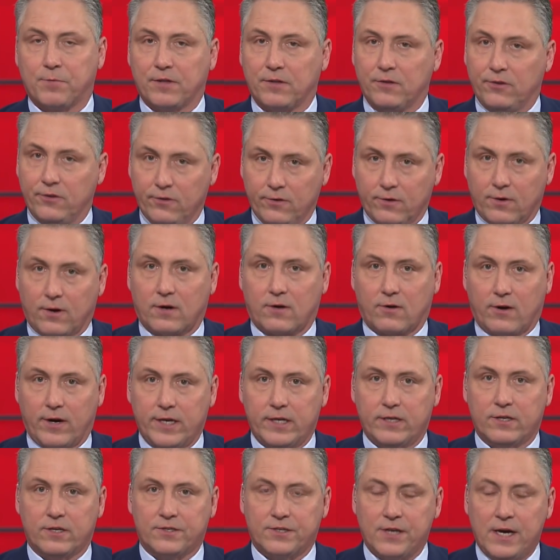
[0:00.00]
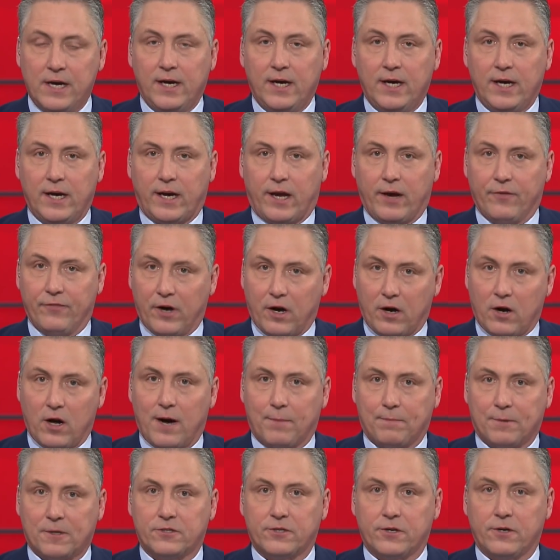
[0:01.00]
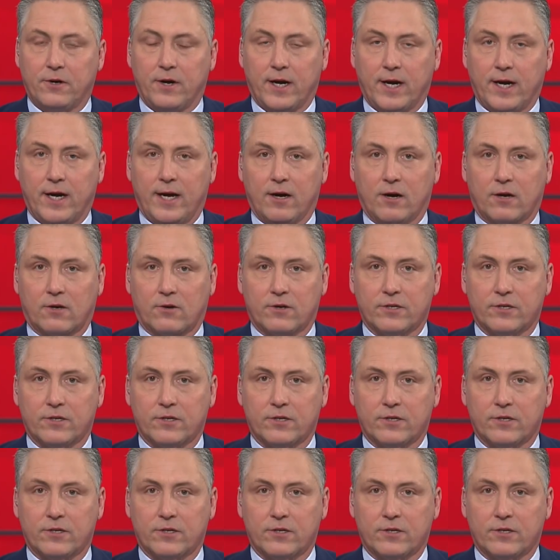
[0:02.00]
But the New York Rangers, given an opportunity here,